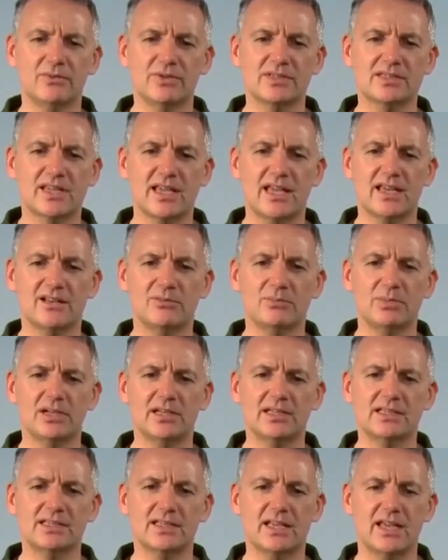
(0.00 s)
with
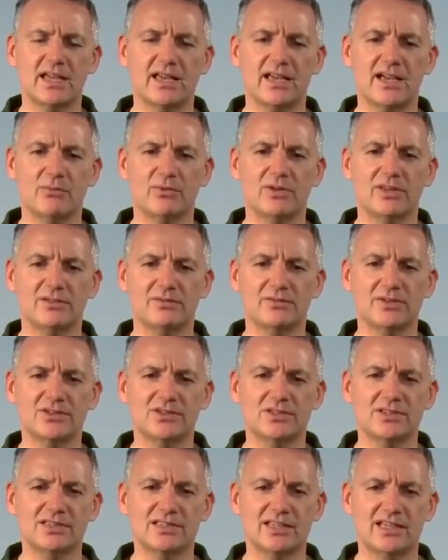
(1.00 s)
scalability and with
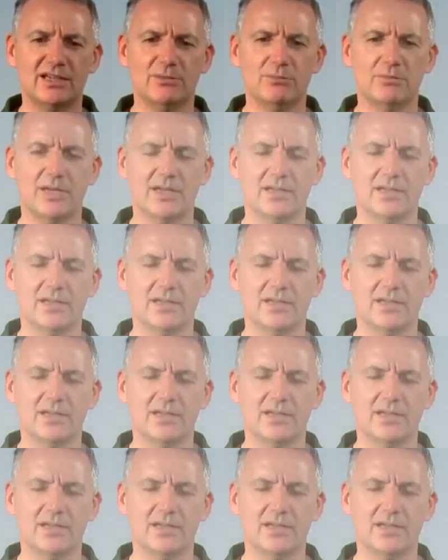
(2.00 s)
efficiency in